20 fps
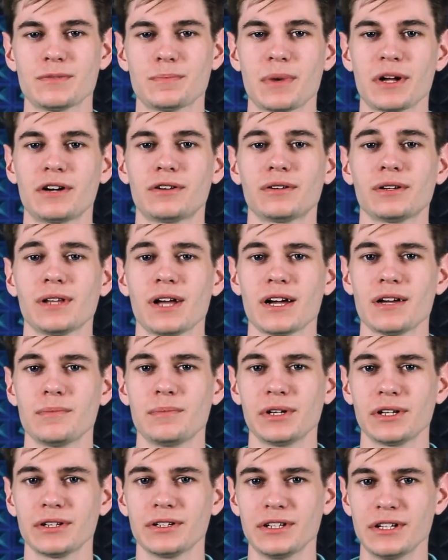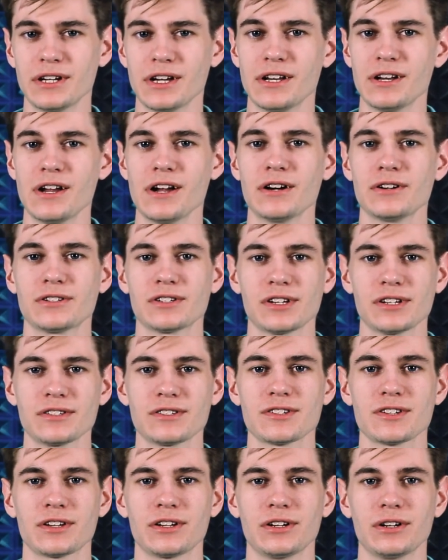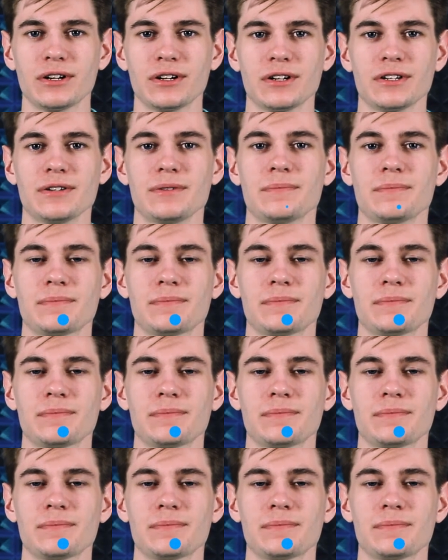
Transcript: better reliability, and airtight security.